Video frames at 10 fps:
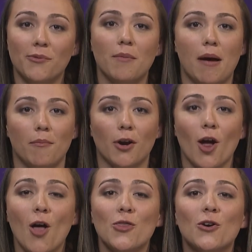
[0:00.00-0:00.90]
Remember,
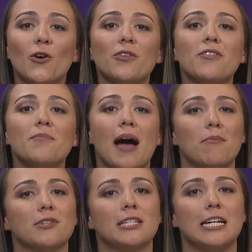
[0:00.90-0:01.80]
the goal of the
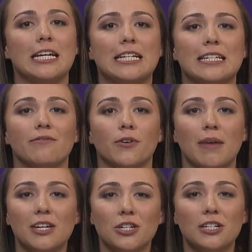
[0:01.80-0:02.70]
Bible study is
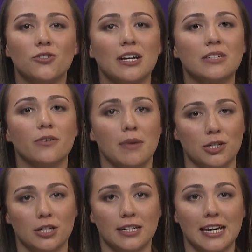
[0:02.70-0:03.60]
information and
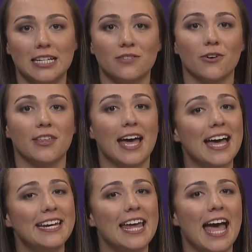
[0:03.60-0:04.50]
transformation. It's for the
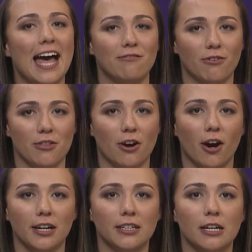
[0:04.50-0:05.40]
head and for the
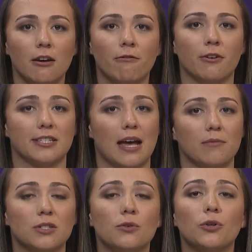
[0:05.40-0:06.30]
heart. For
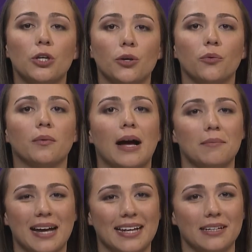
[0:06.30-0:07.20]
Sabbath School U,
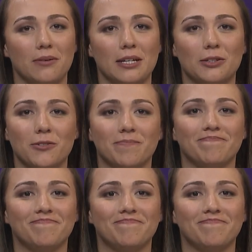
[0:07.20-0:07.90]
I'm Kathy Uriton.